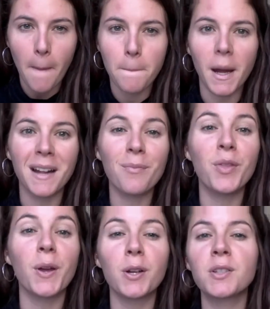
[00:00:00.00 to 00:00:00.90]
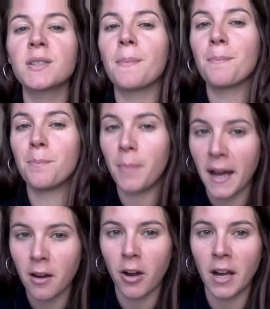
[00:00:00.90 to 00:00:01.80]
but there's some
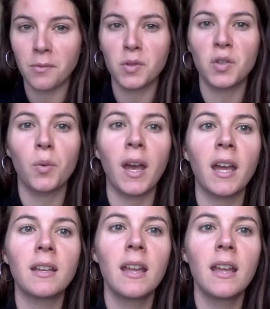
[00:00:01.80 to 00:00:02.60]
background to it